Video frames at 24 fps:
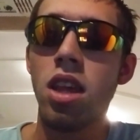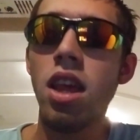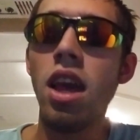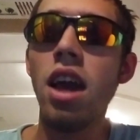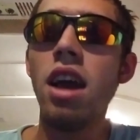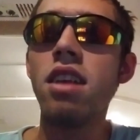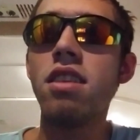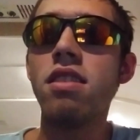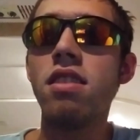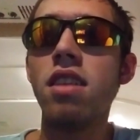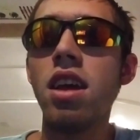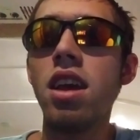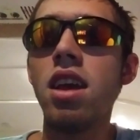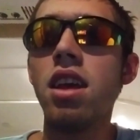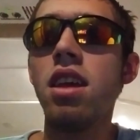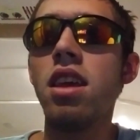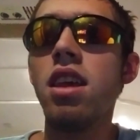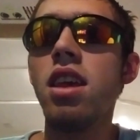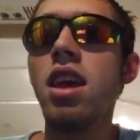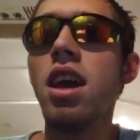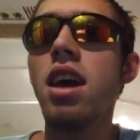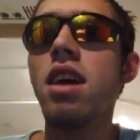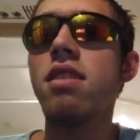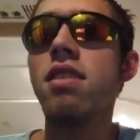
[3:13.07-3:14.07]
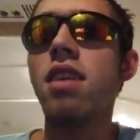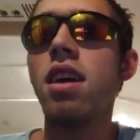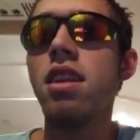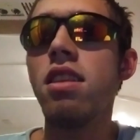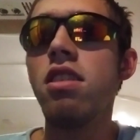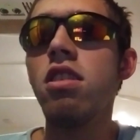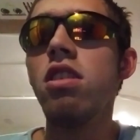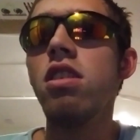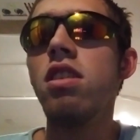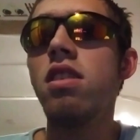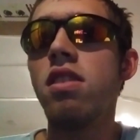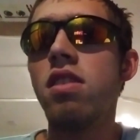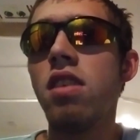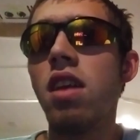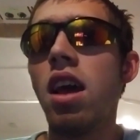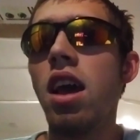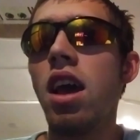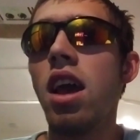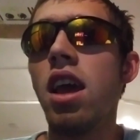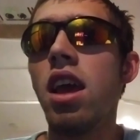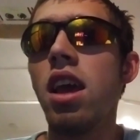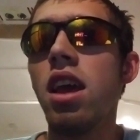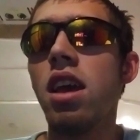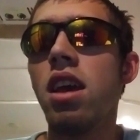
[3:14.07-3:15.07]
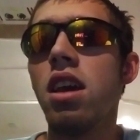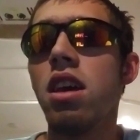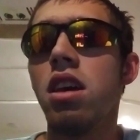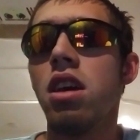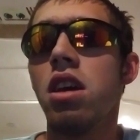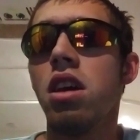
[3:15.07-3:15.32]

Yes, they, yes, I did say